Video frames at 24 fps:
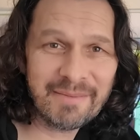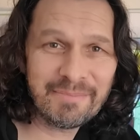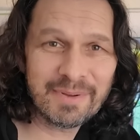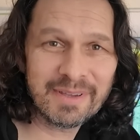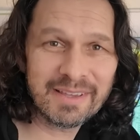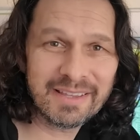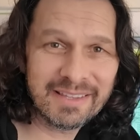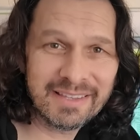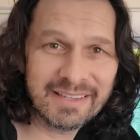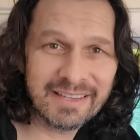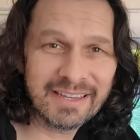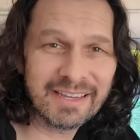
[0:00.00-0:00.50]

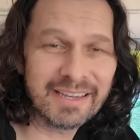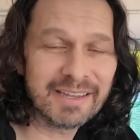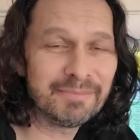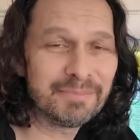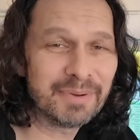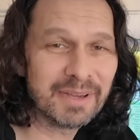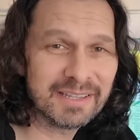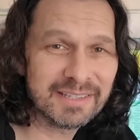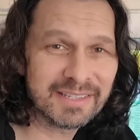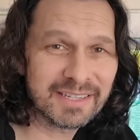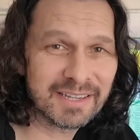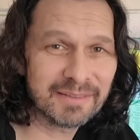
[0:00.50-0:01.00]
epic year
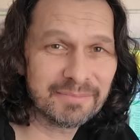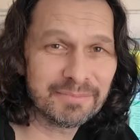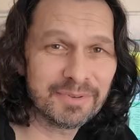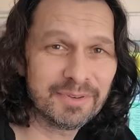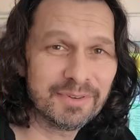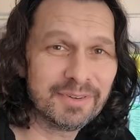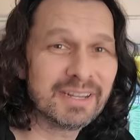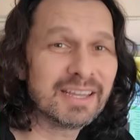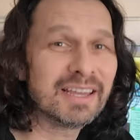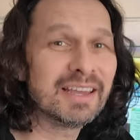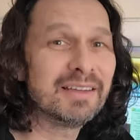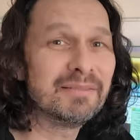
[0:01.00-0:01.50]
in PC
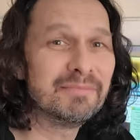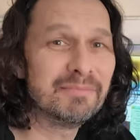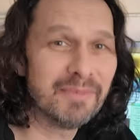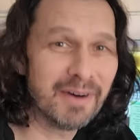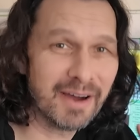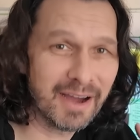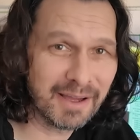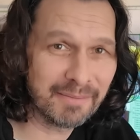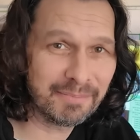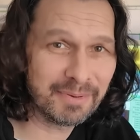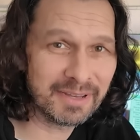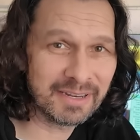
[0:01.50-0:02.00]
computing, in
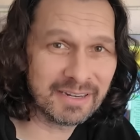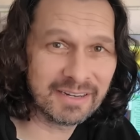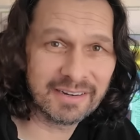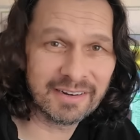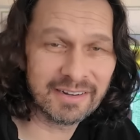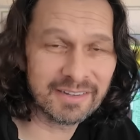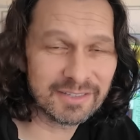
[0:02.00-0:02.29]
my opinion.